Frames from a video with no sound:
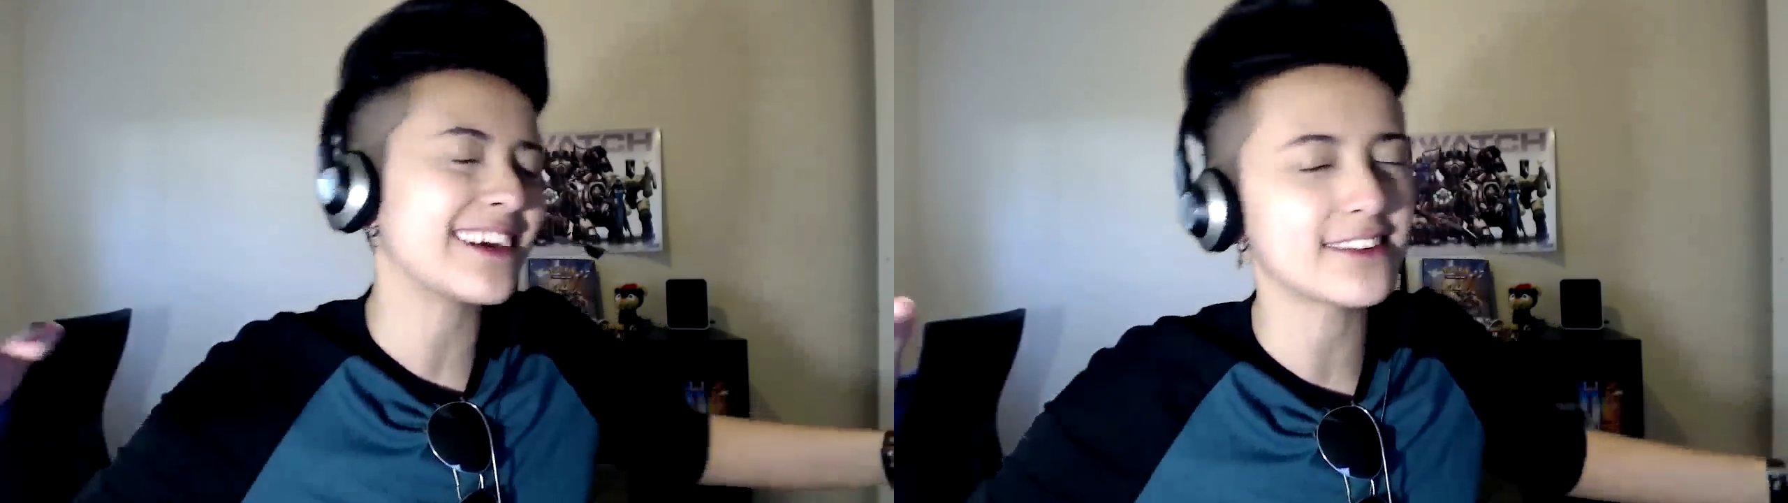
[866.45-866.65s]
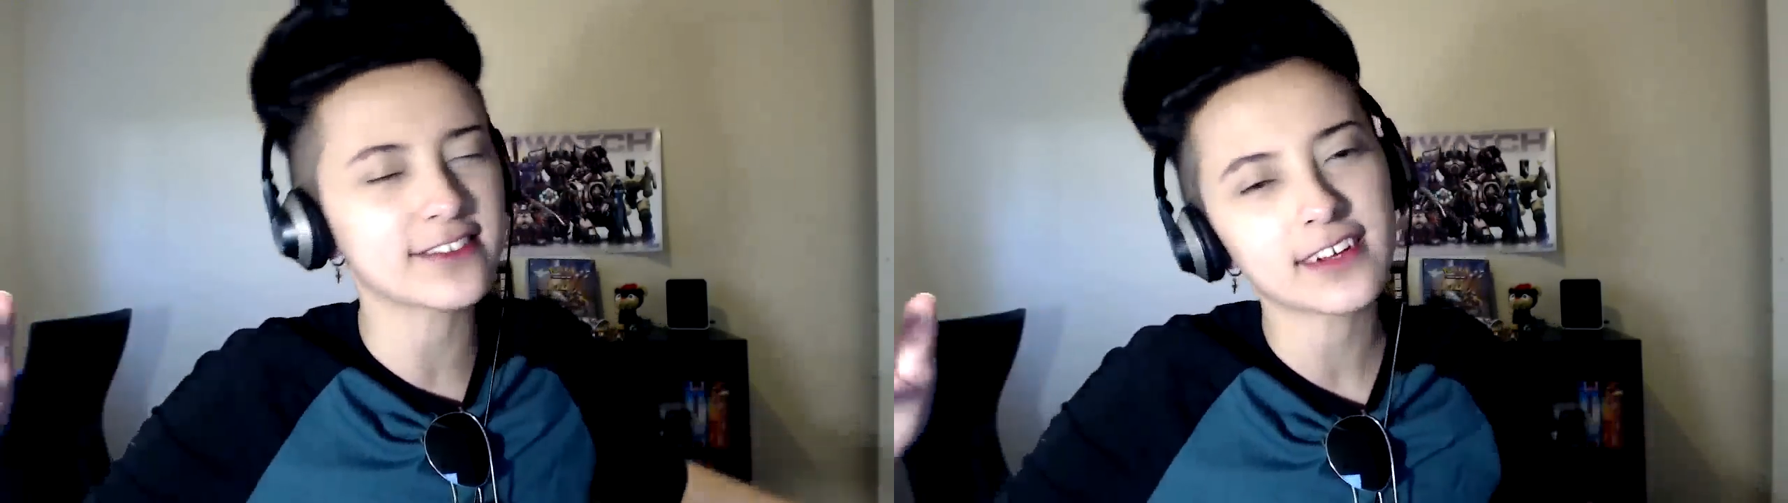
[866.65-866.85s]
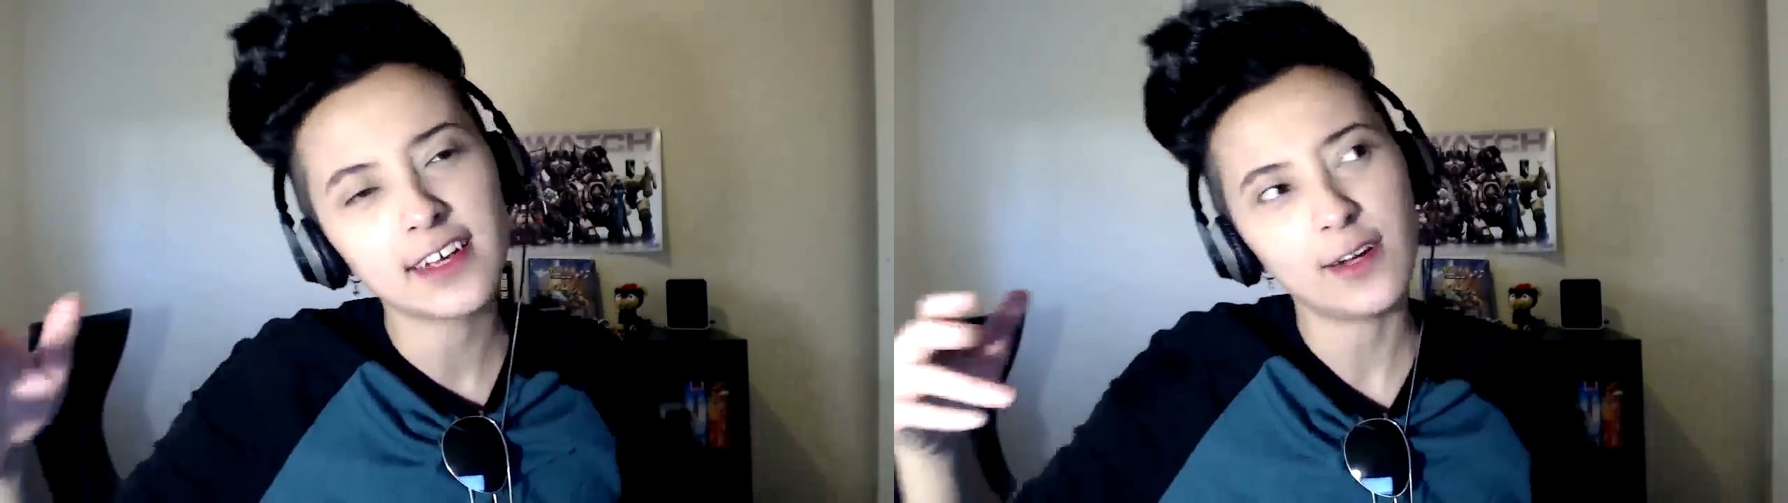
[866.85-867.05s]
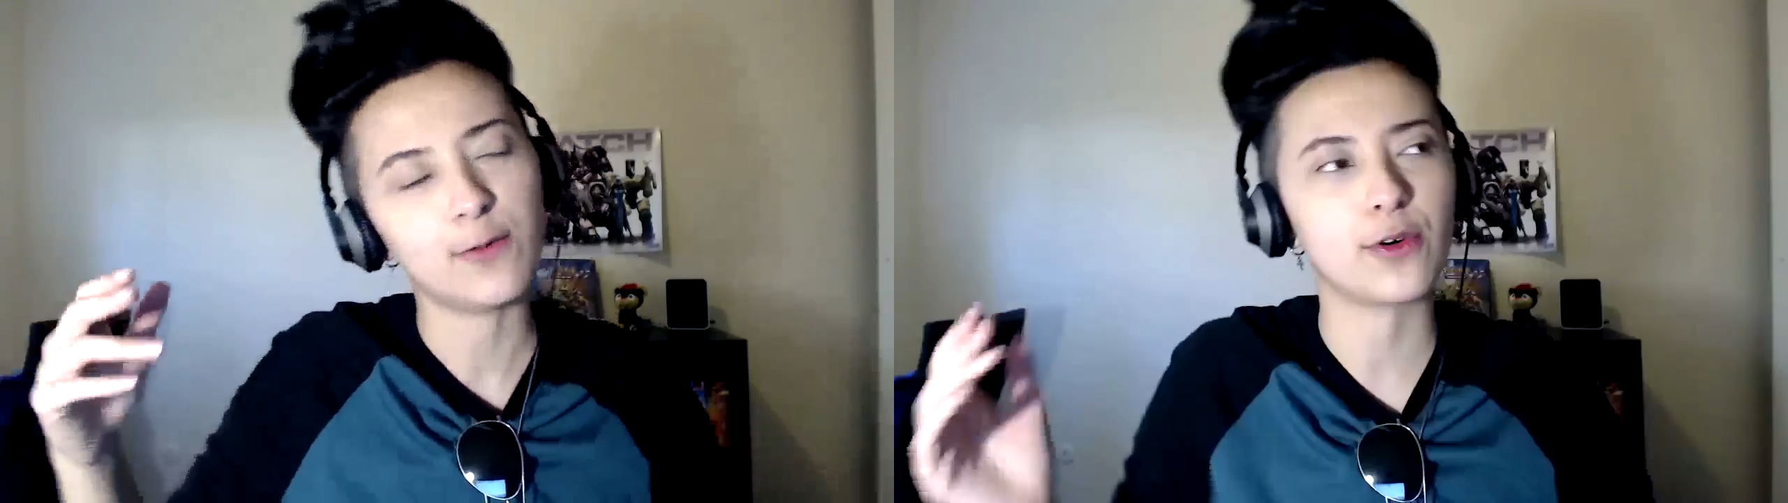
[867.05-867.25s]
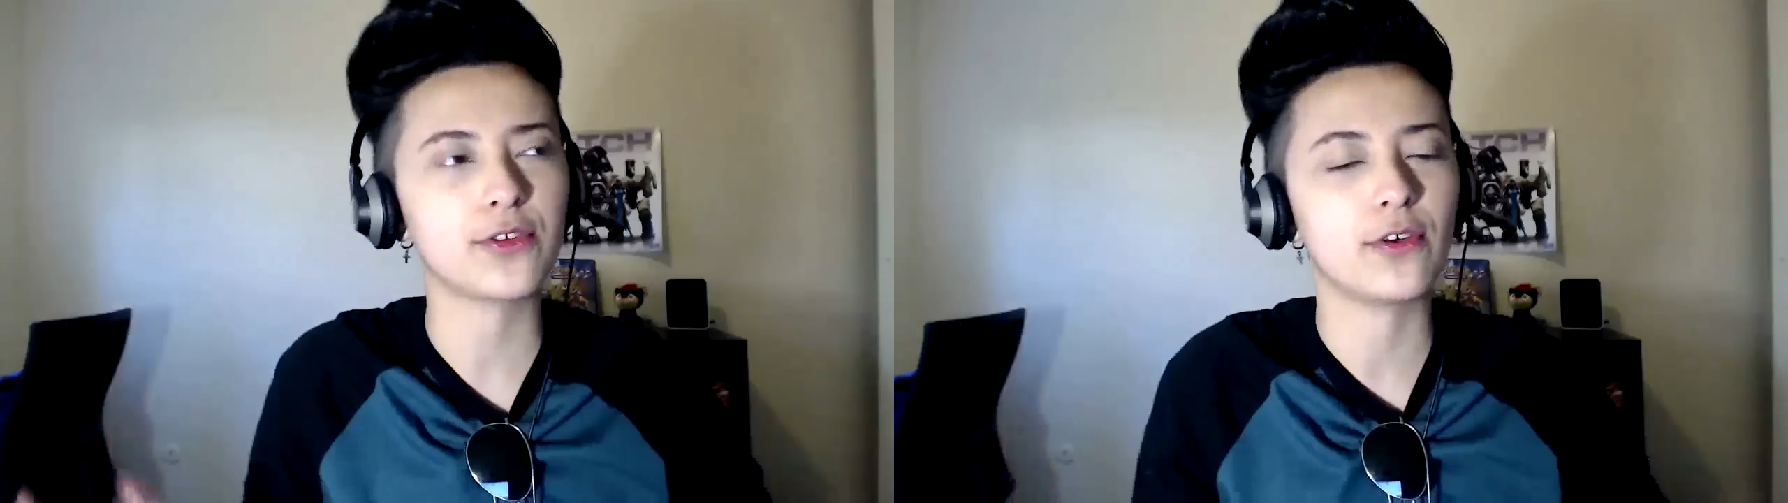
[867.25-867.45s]
And just
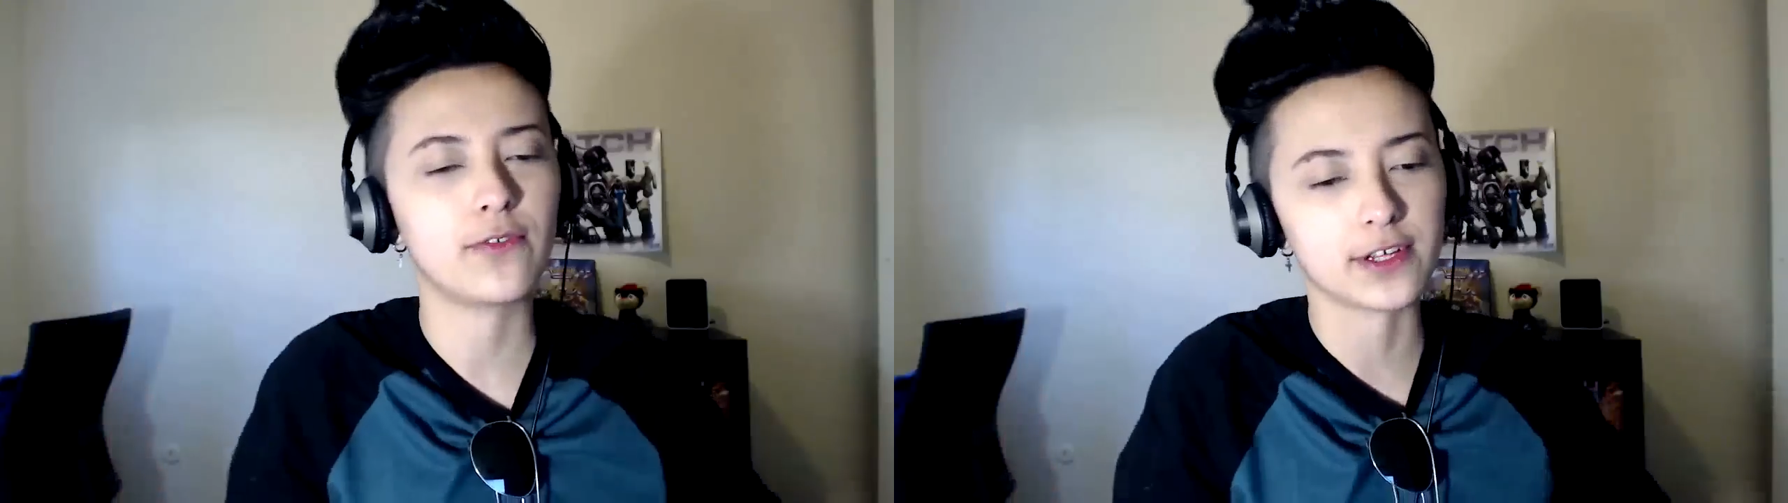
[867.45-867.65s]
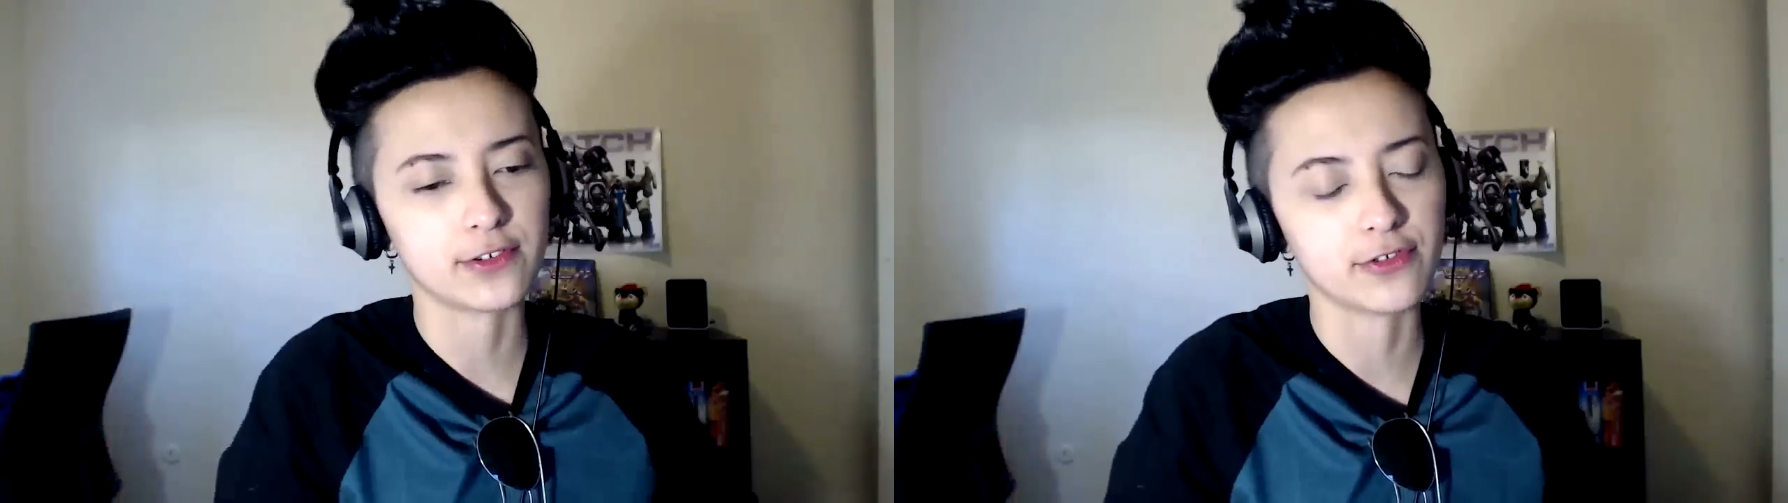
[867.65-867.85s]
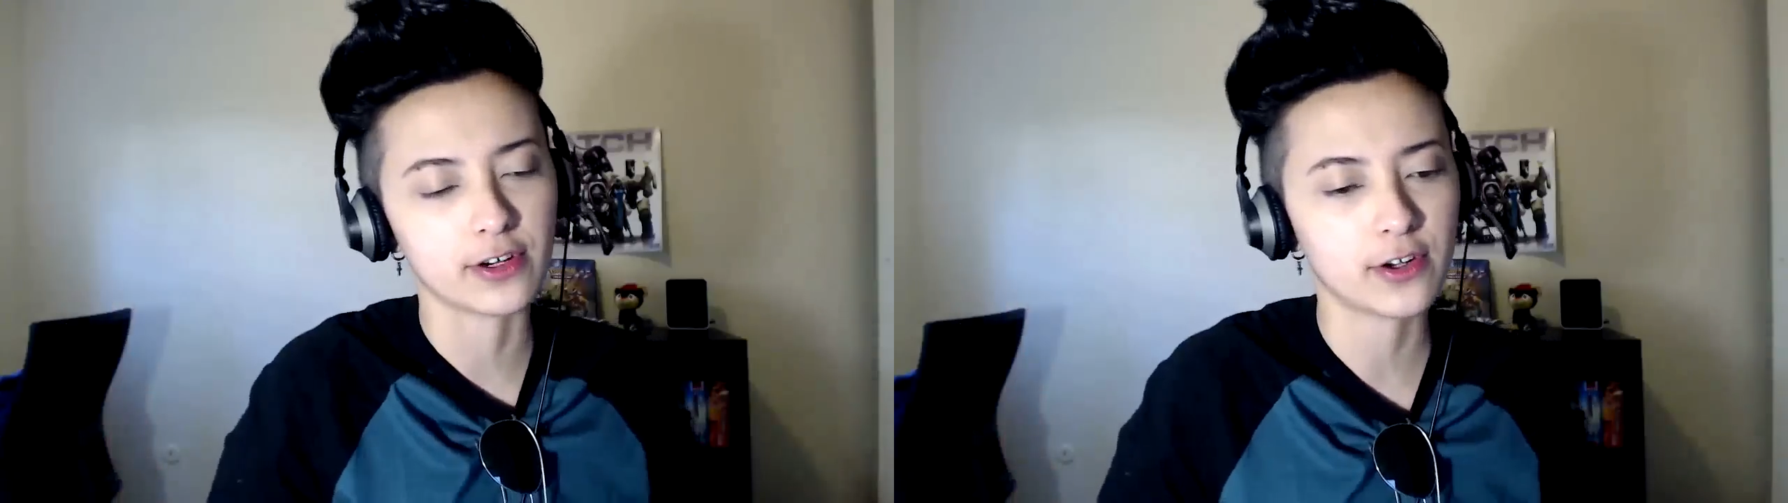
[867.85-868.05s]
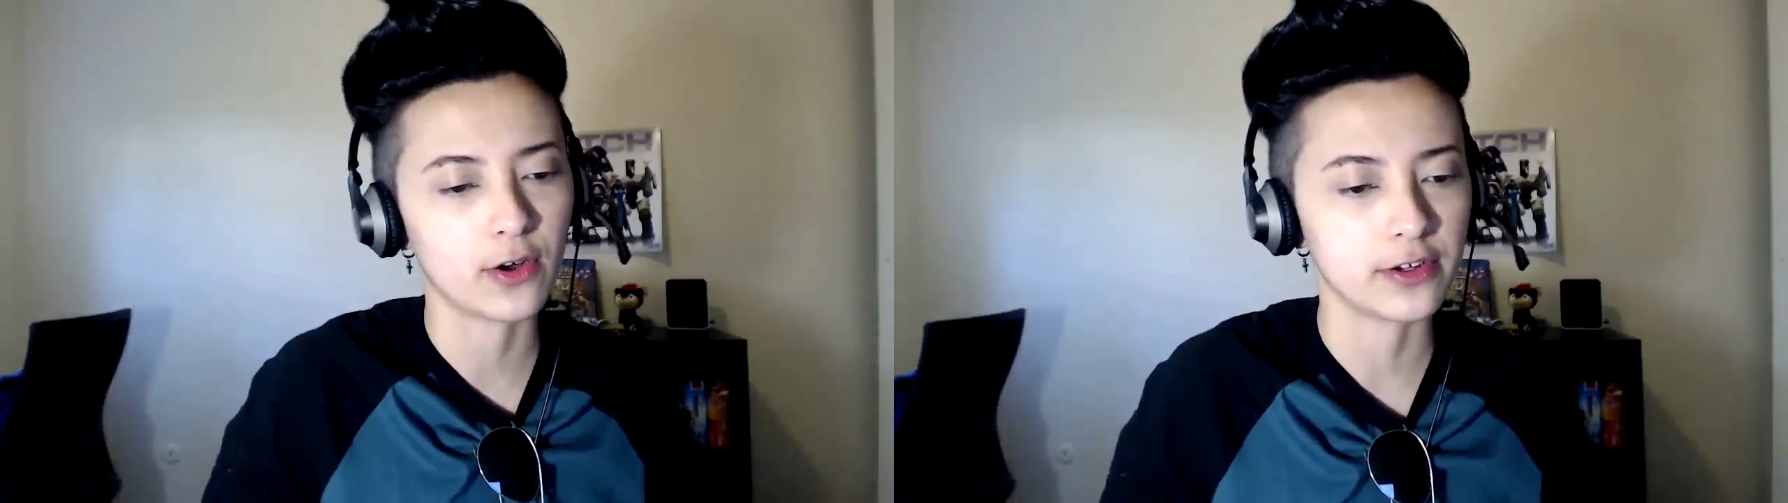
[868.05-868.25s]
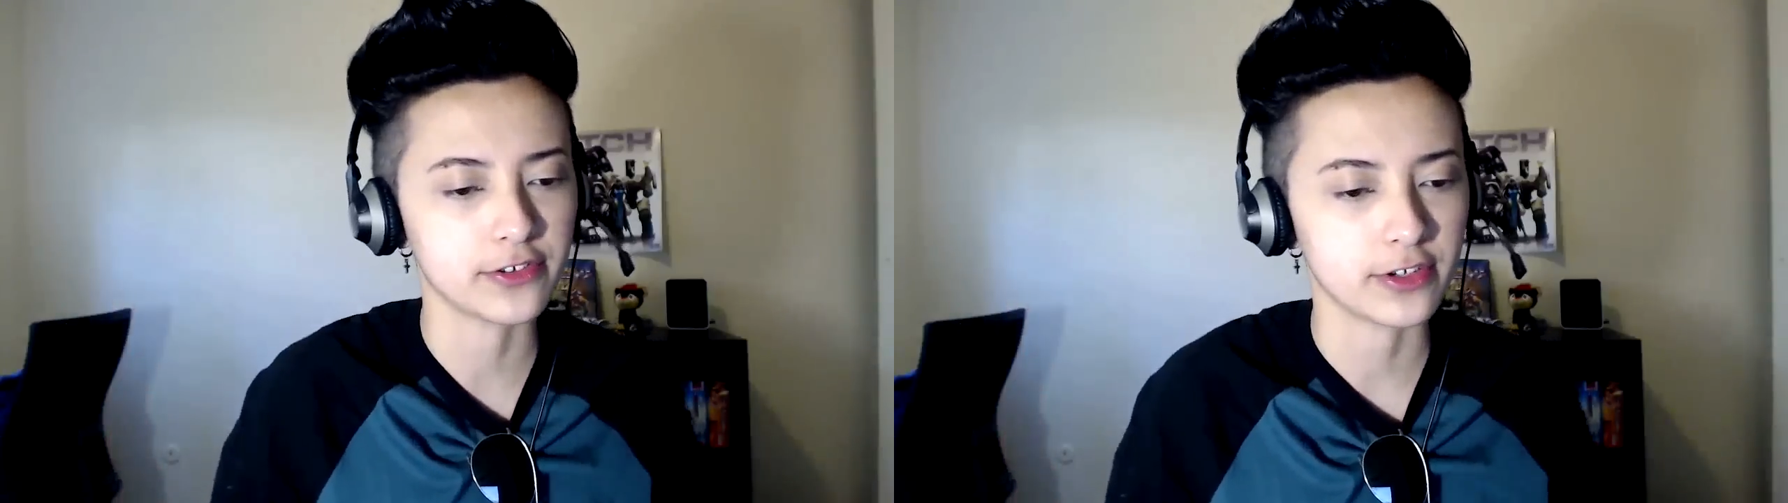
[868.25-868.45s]
walks off like a drunk
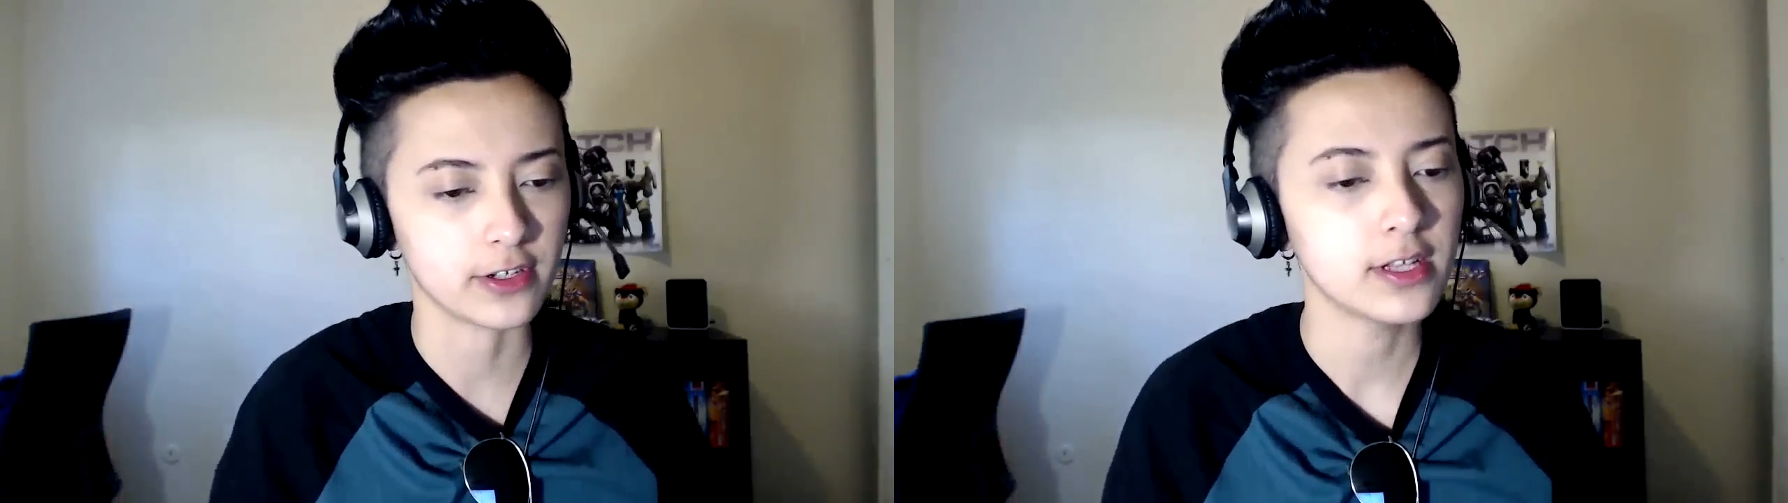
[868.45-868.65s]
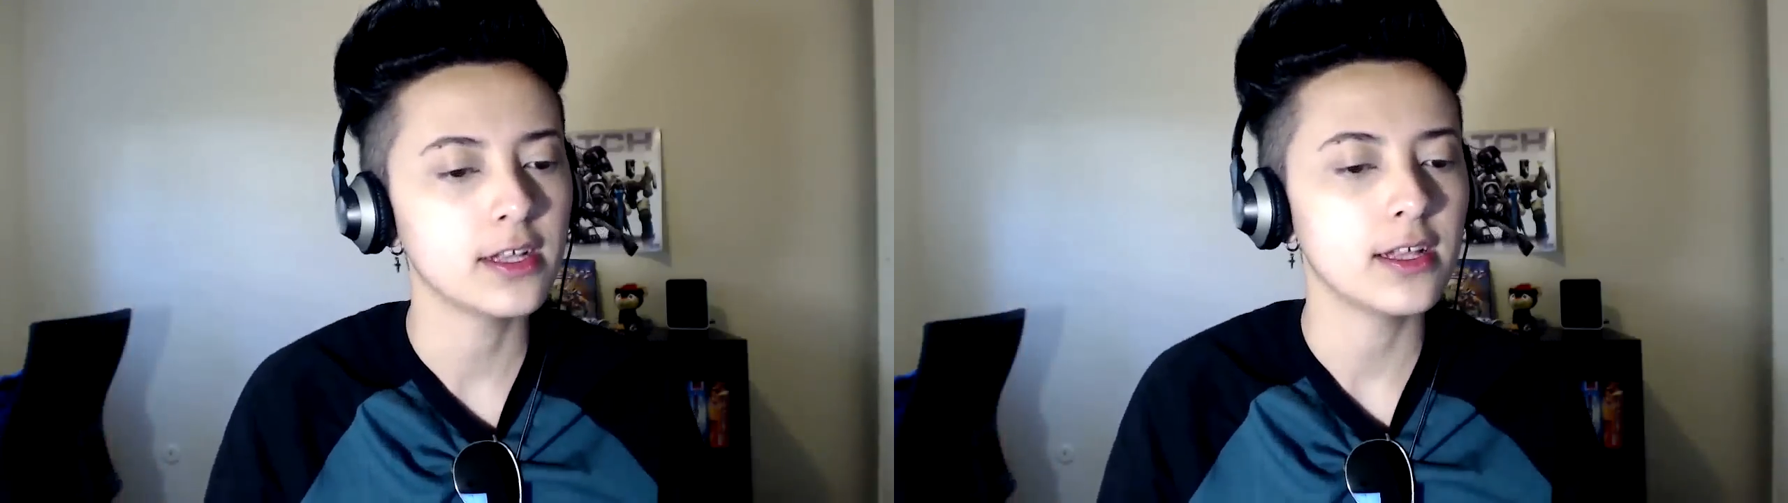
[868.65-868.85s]
college girl.